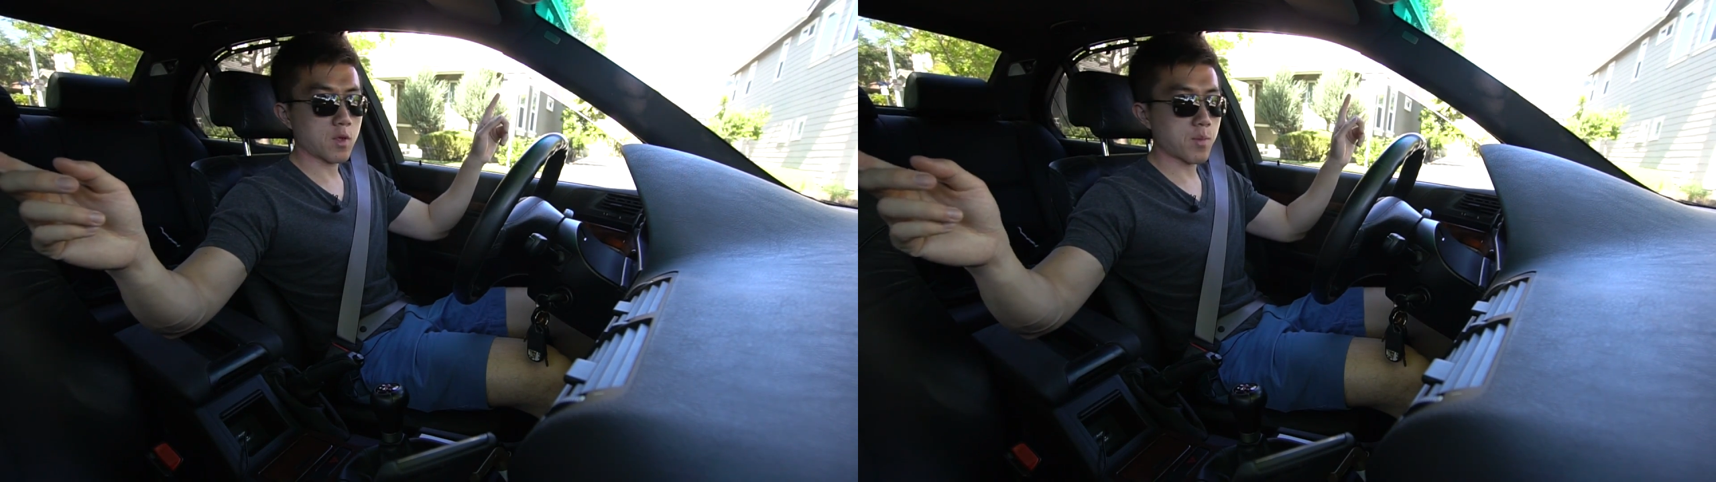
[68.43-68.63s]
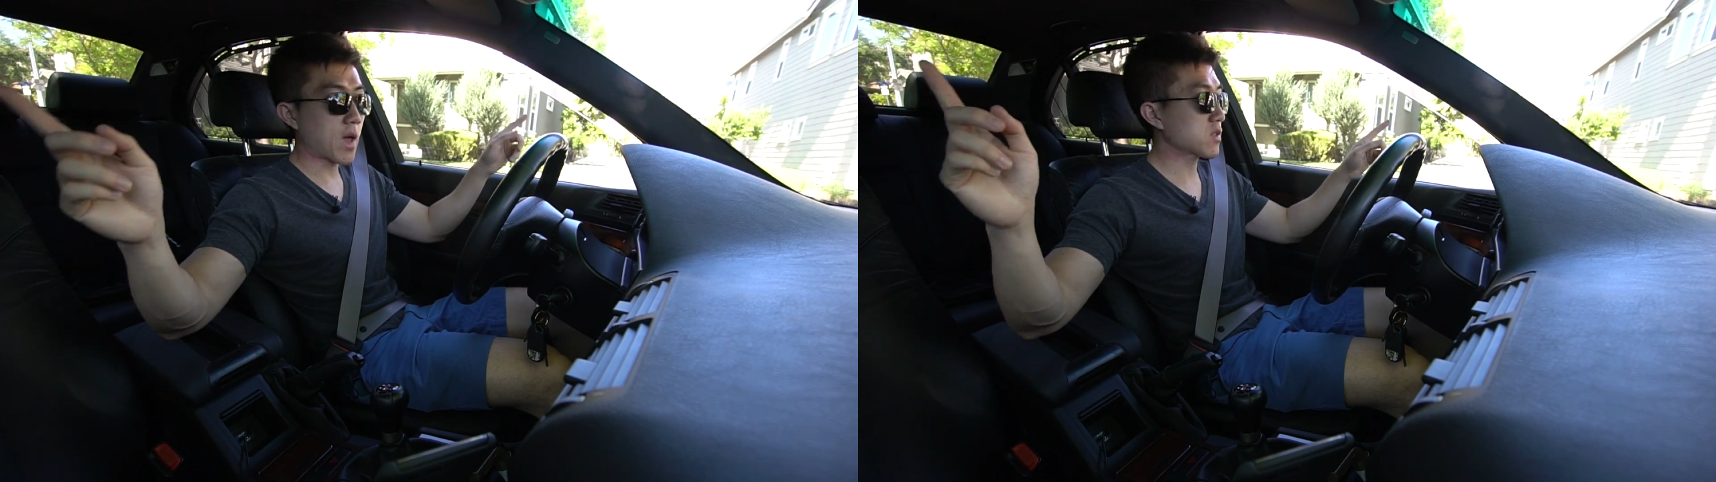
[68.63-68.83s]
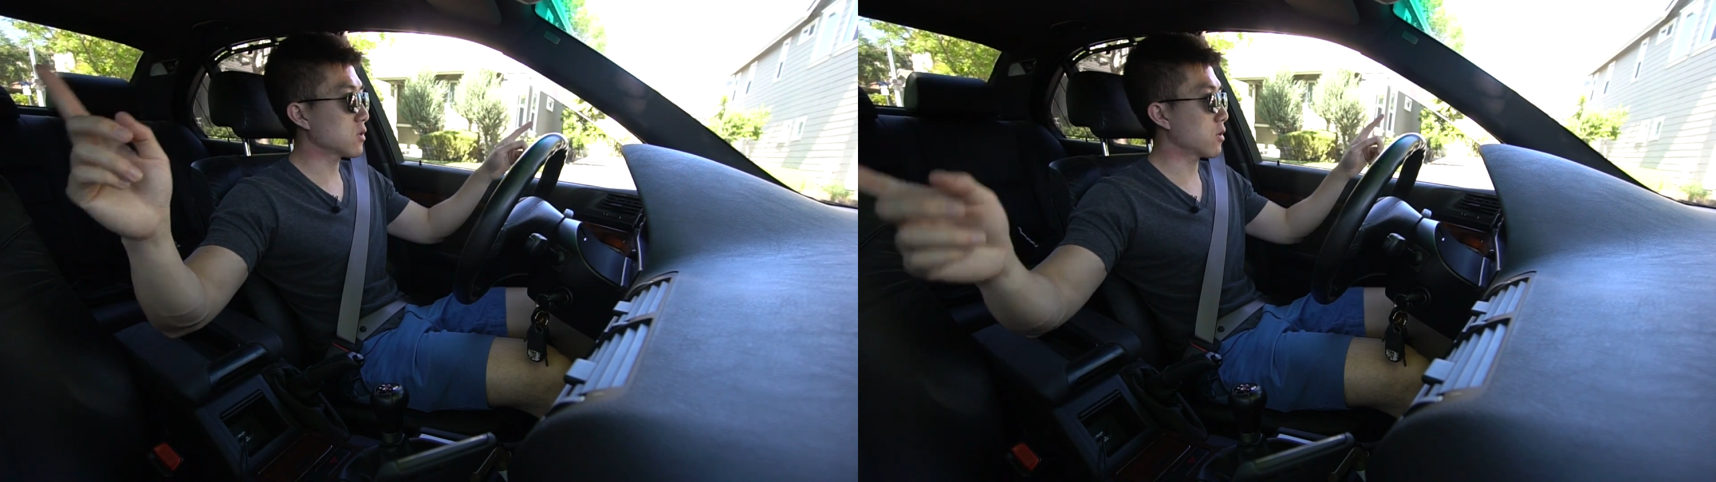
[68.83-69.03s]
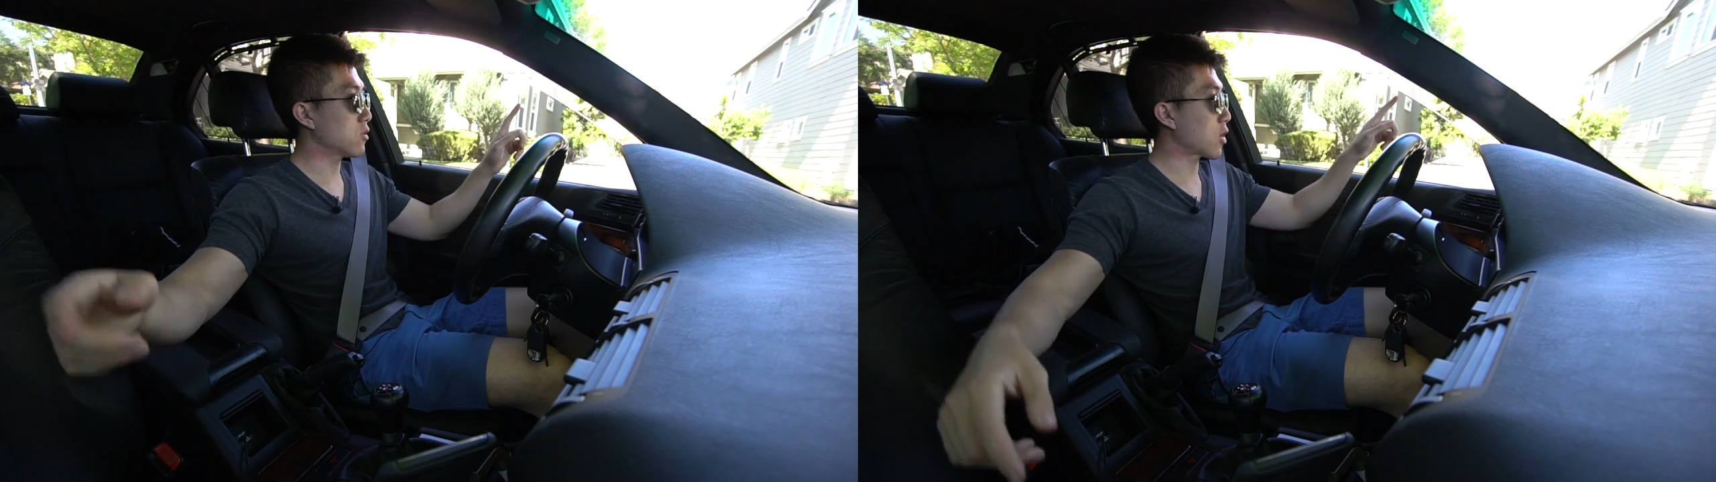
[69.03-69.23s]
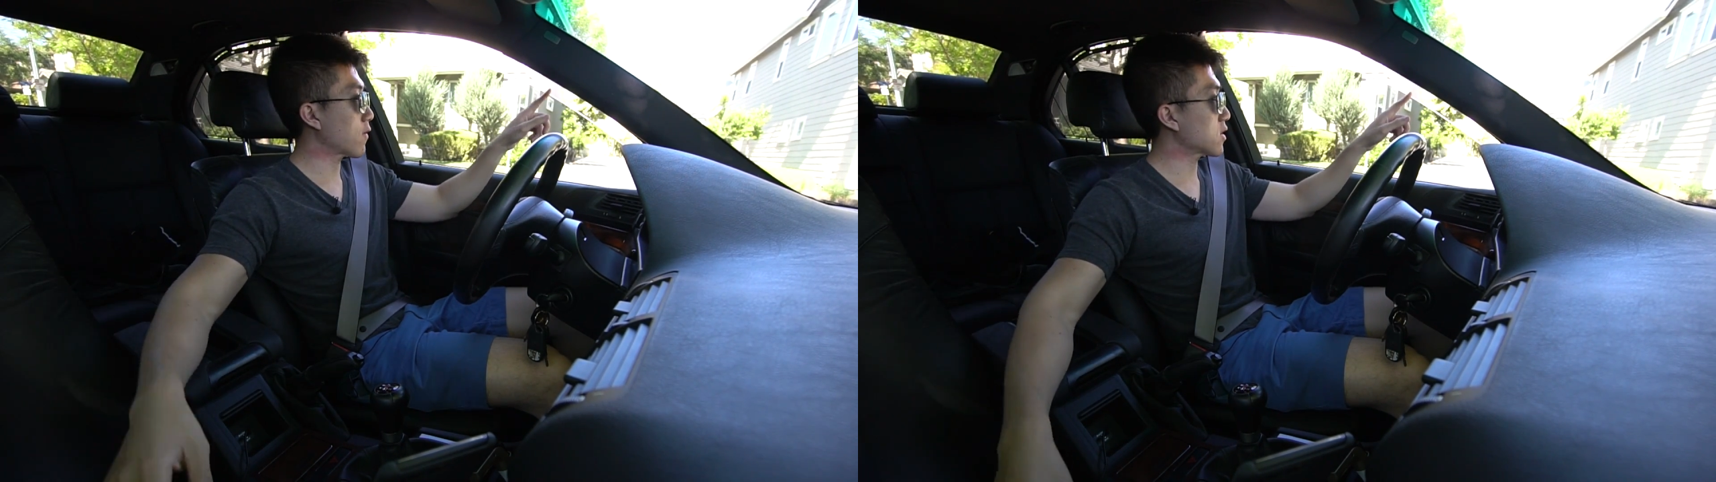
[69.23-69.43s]
passenger
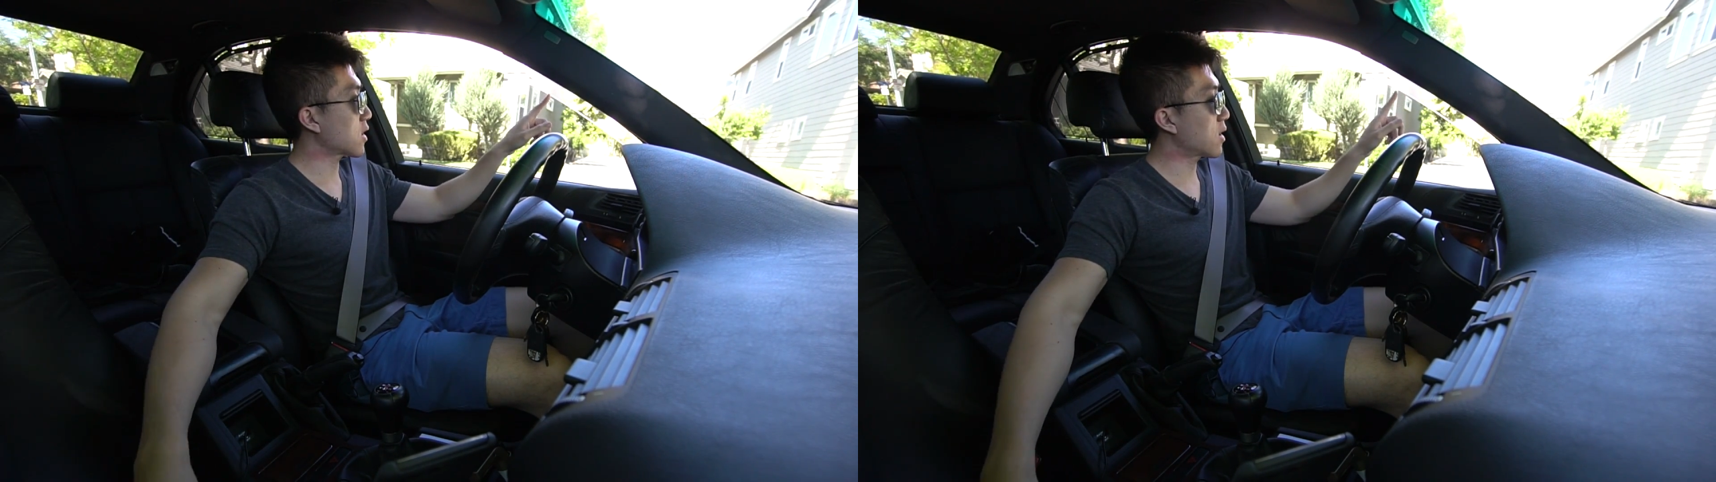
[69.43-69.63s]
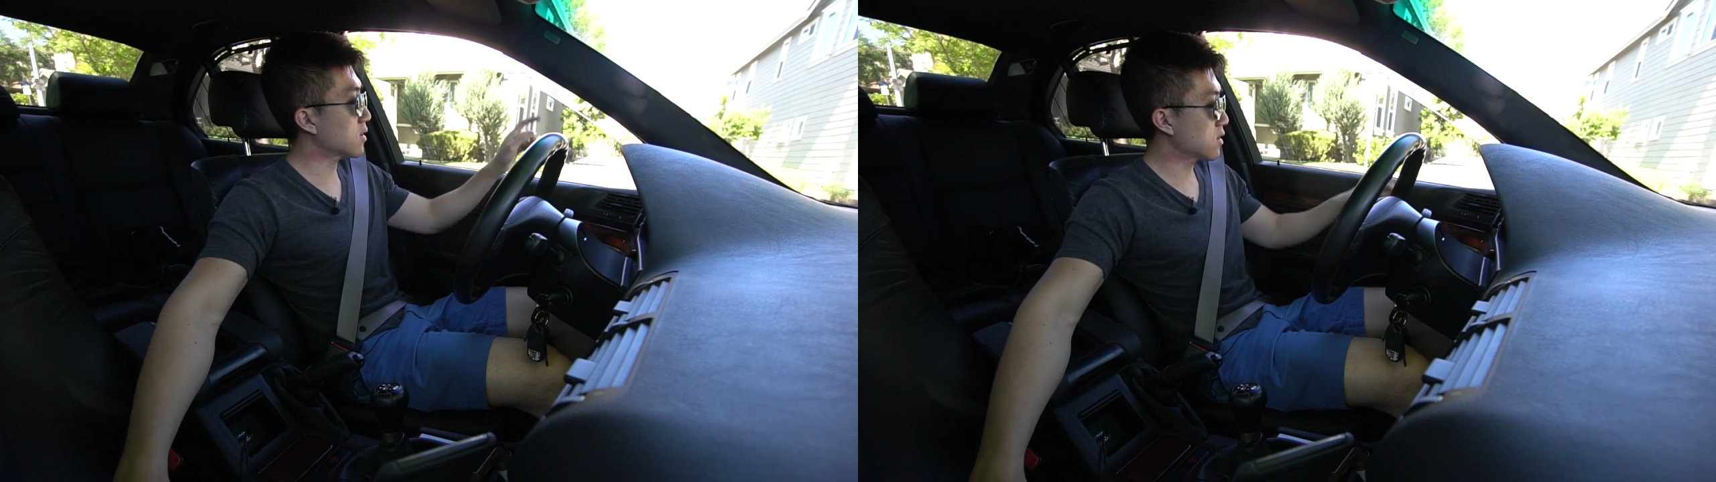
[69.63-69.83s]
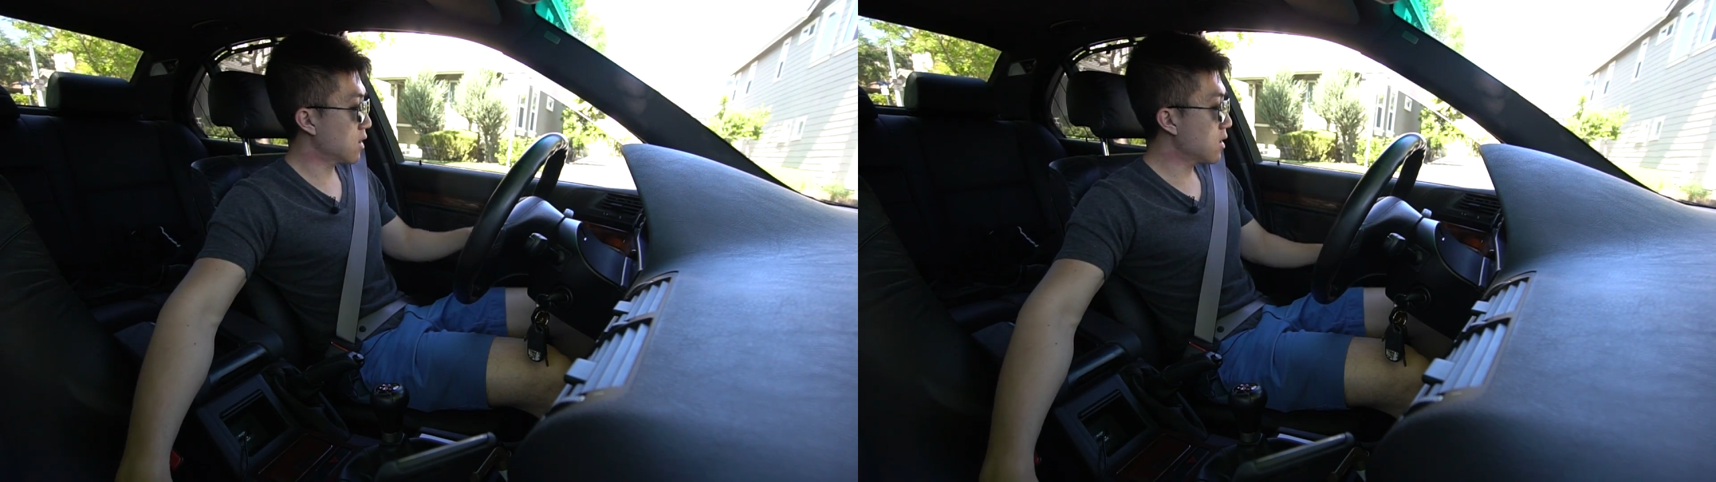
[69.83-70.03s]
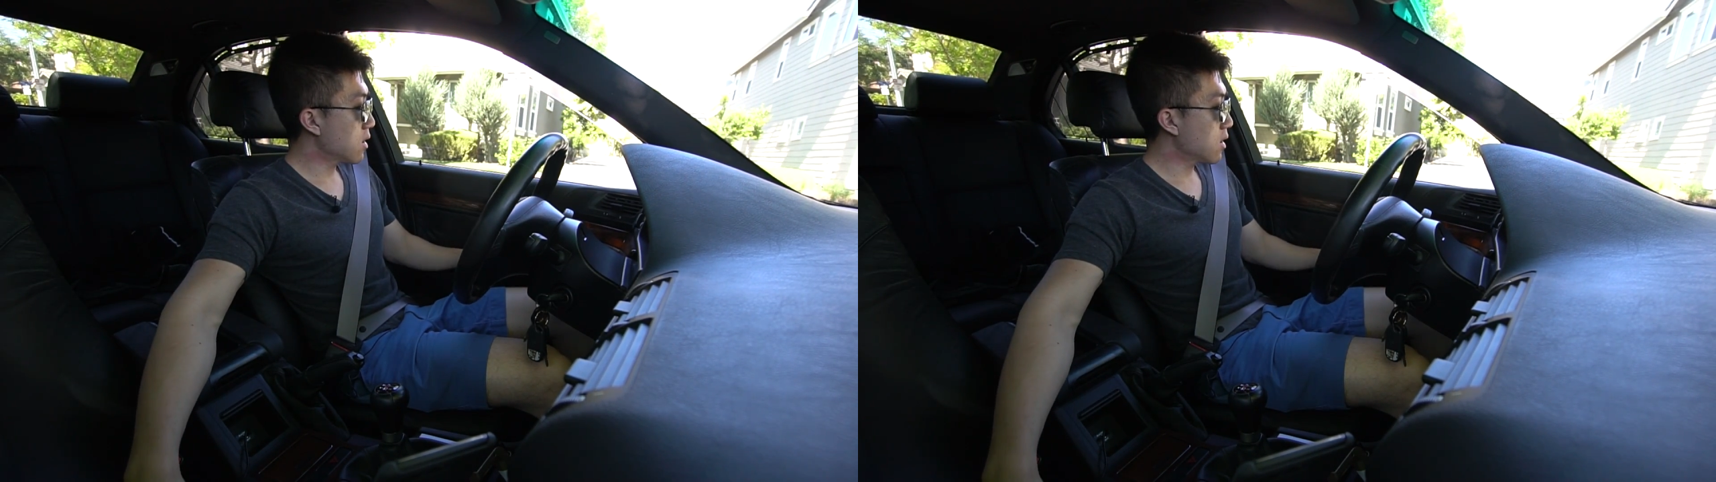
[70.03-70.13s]
and driver sides.